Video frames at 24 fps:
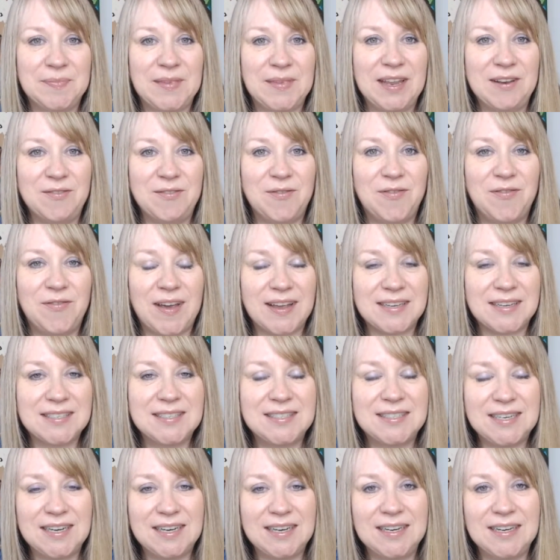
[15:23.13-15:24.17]

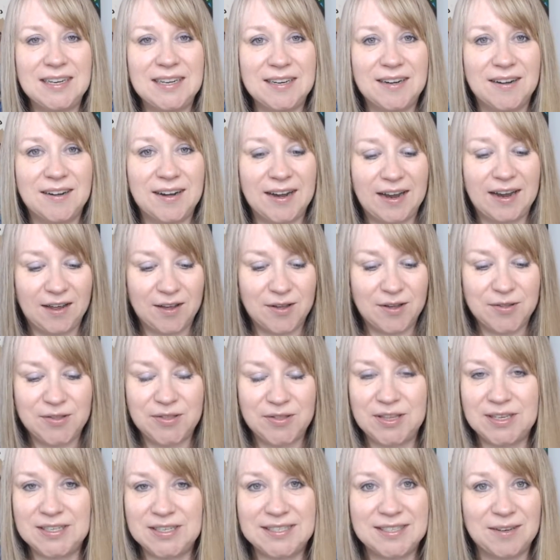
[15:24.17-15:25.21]
Investing in our health
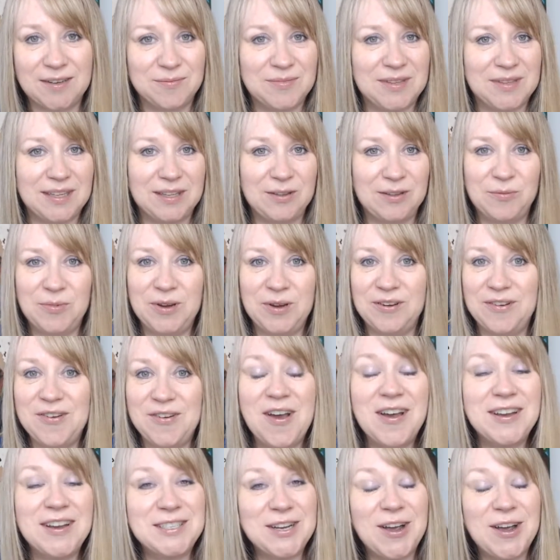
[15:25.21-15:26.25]
is something that we are
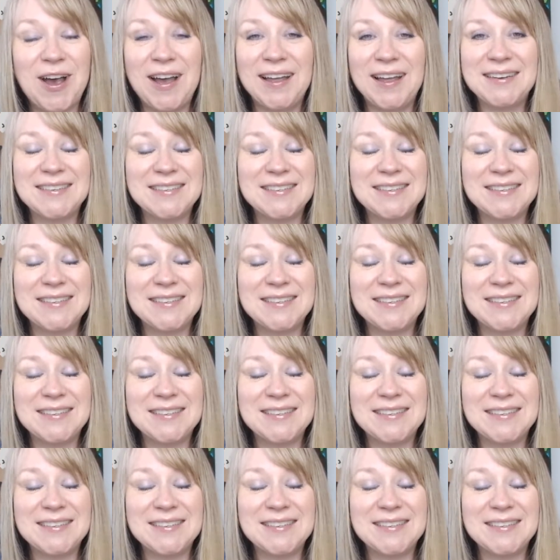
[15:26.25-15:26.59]
not taught,